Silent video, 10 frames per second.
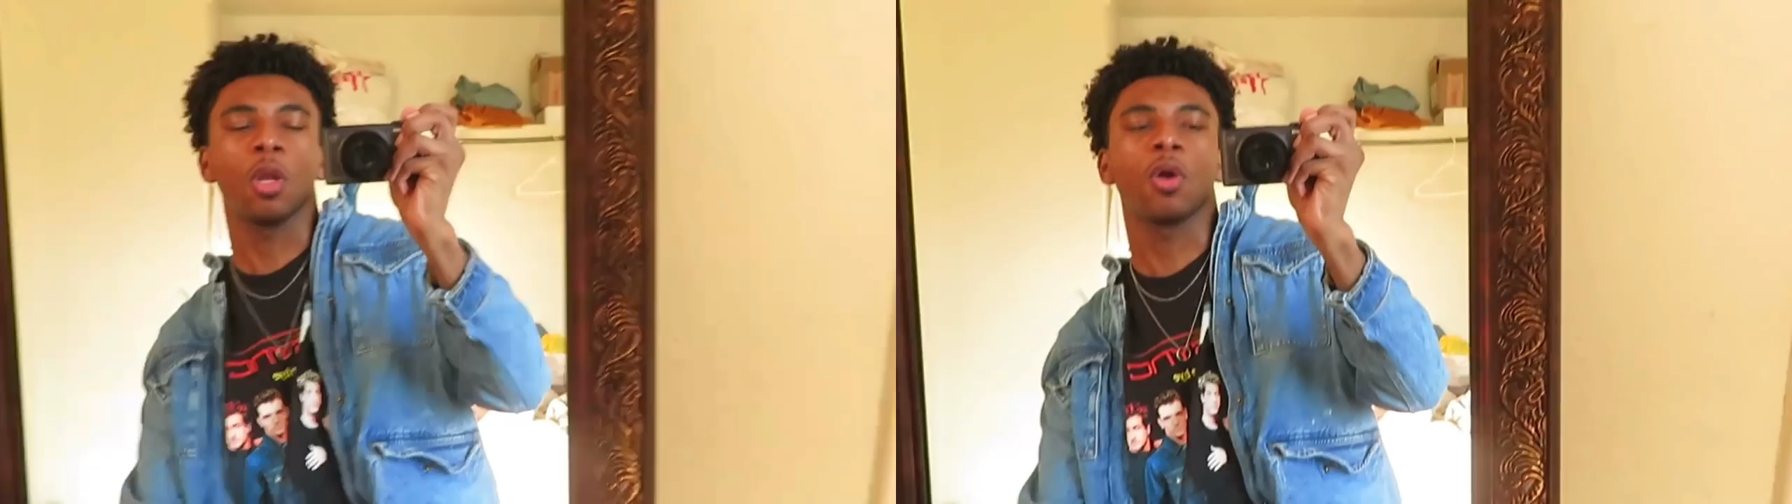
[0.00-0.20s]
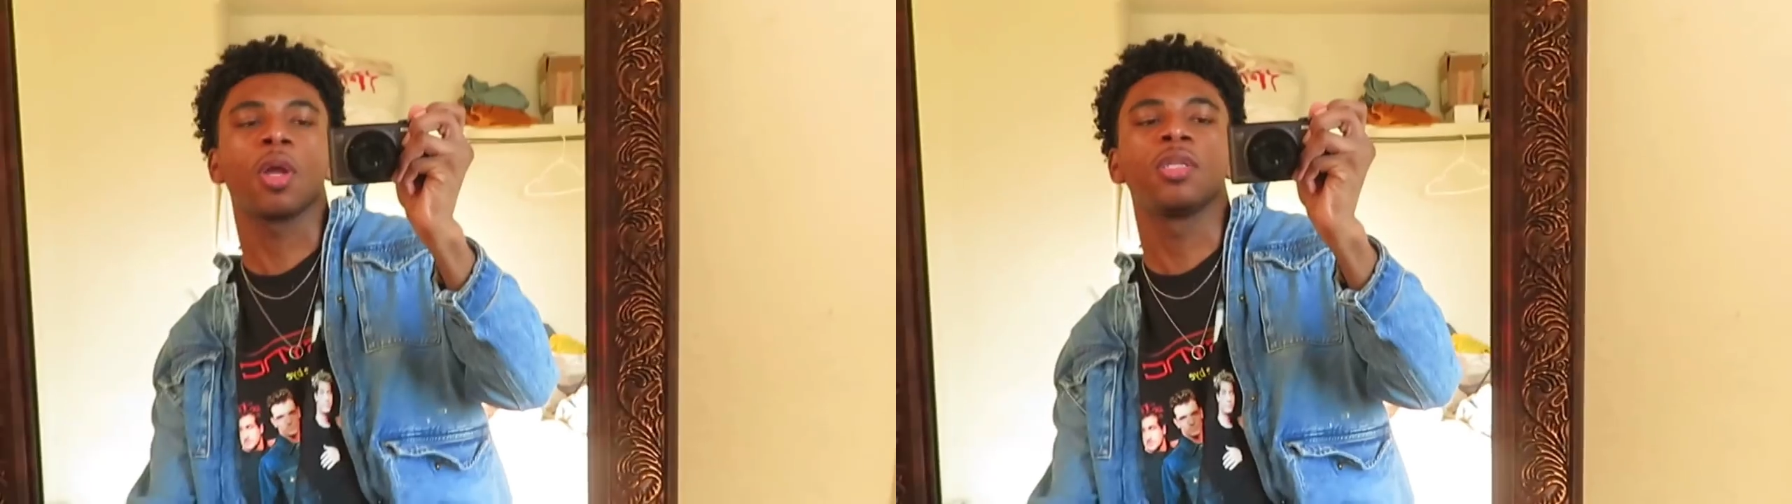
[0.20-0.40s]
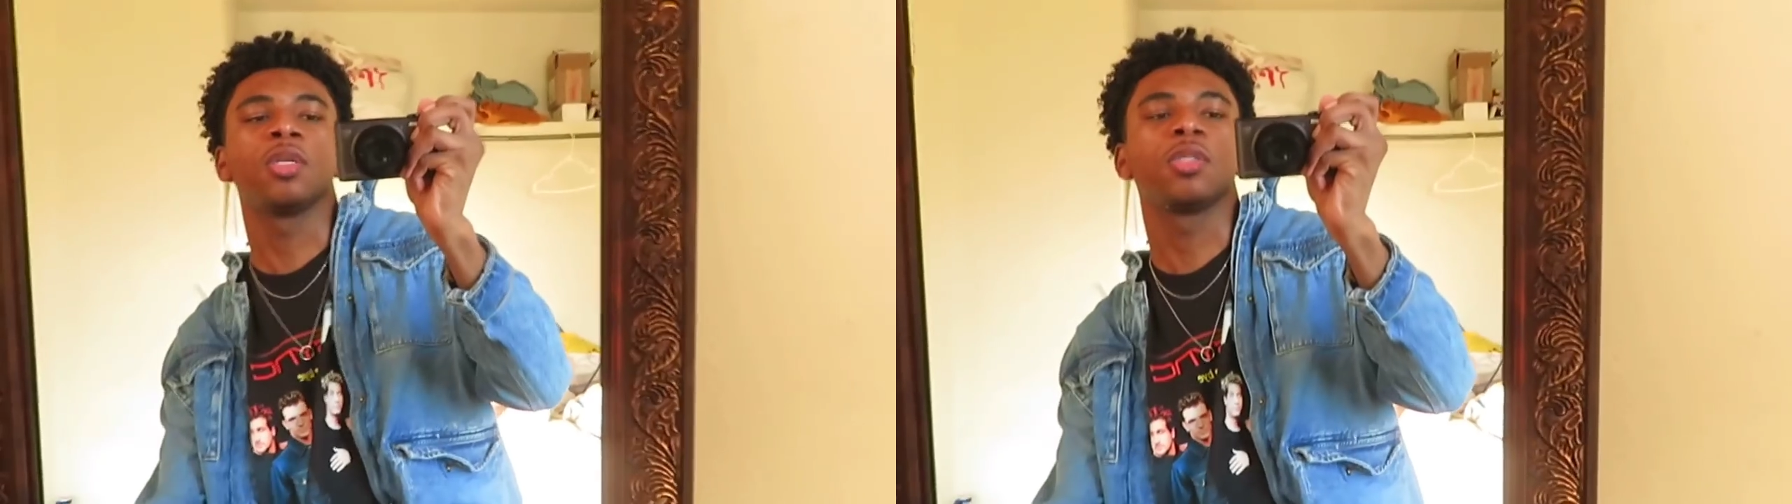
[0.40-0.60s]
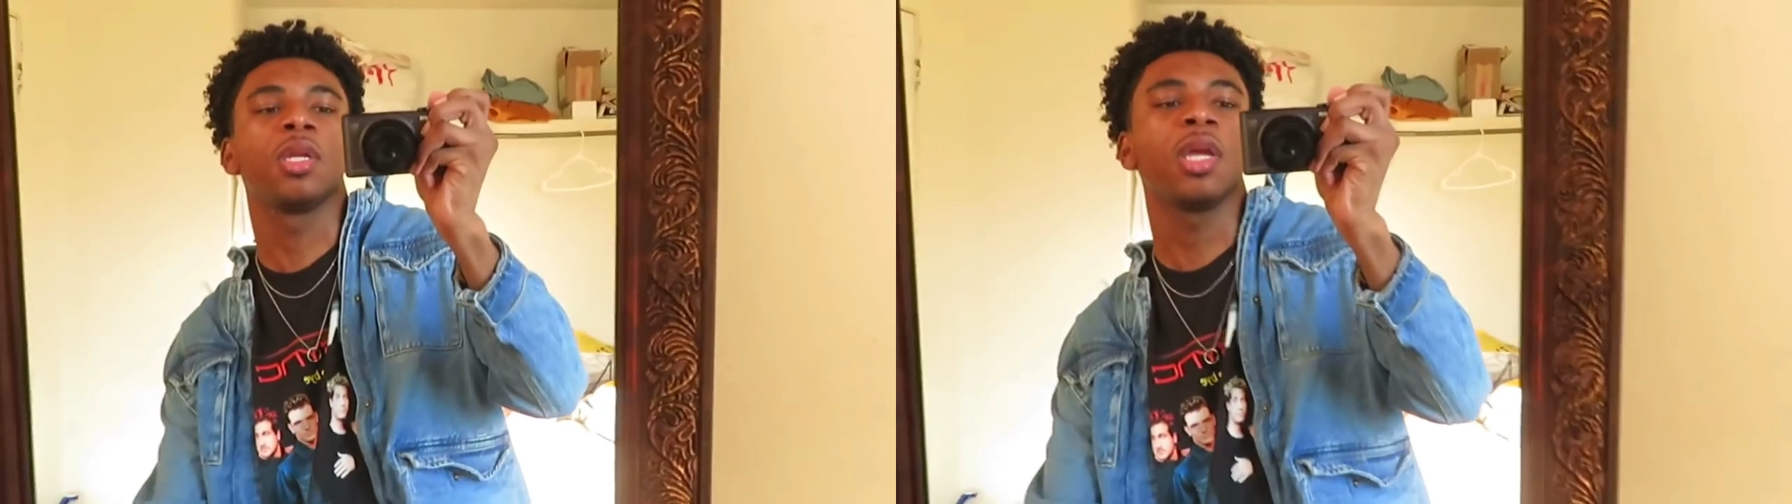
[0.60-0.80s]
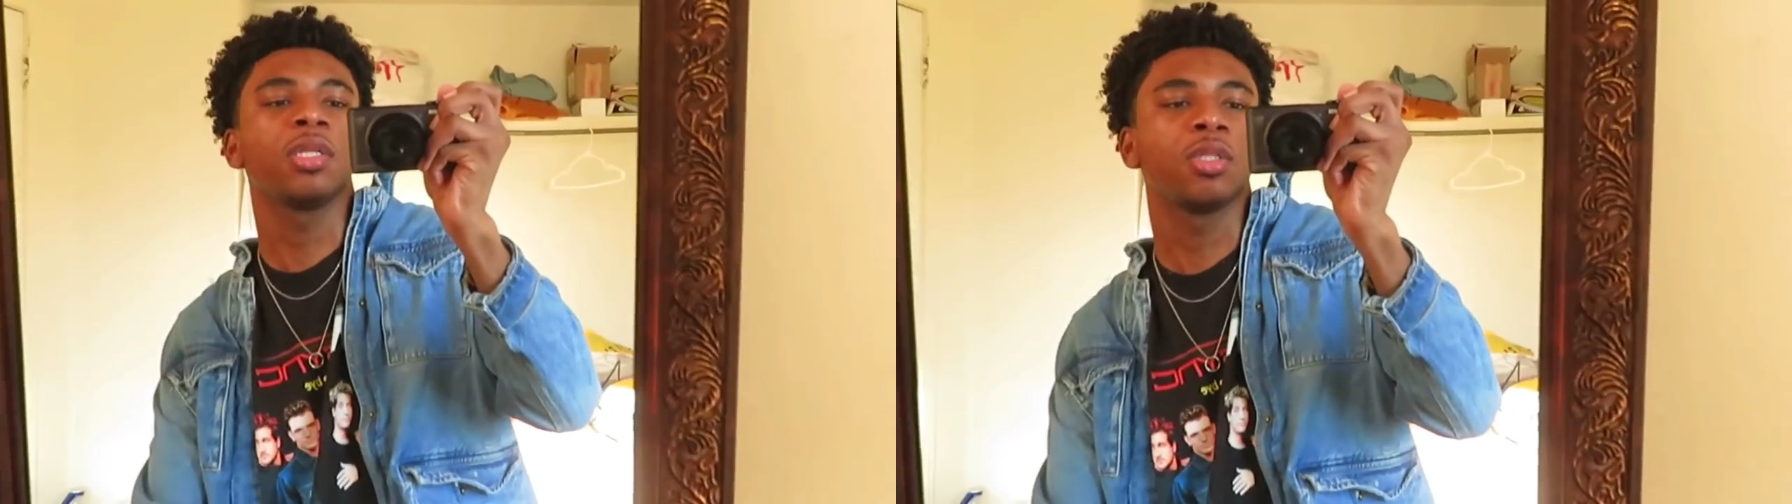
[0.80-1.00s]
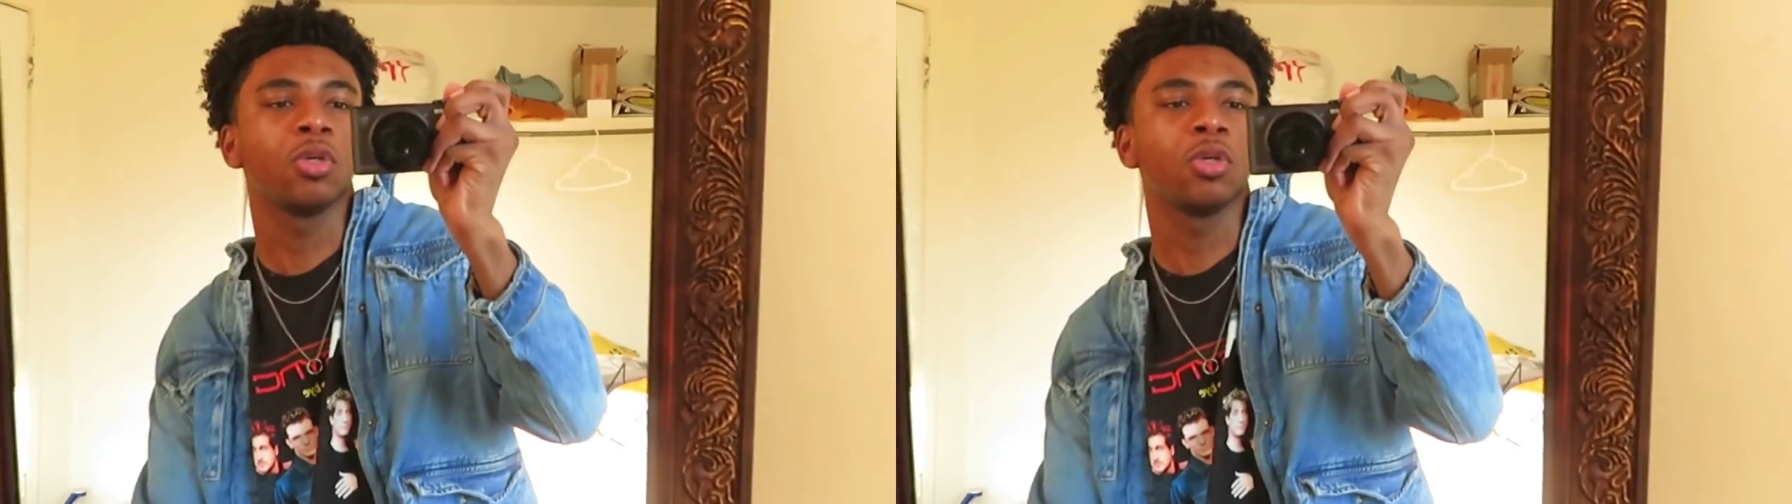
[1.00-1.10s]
Okay, so today is